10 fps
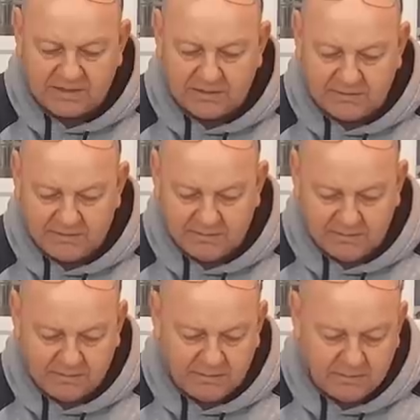
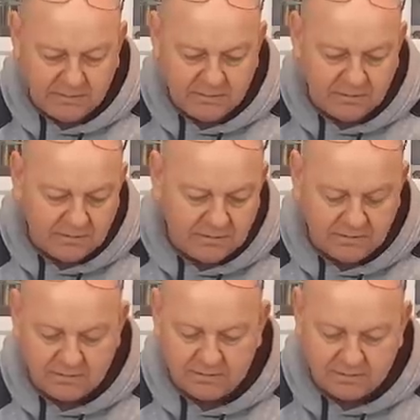
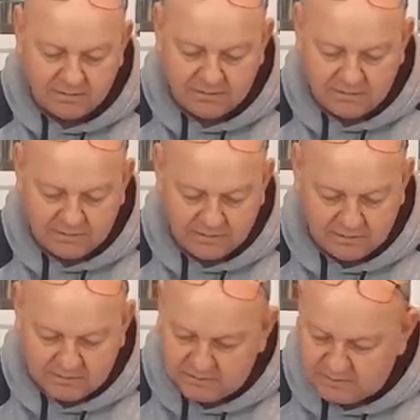
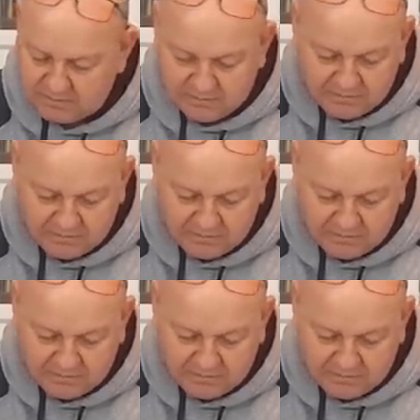Nothing is said.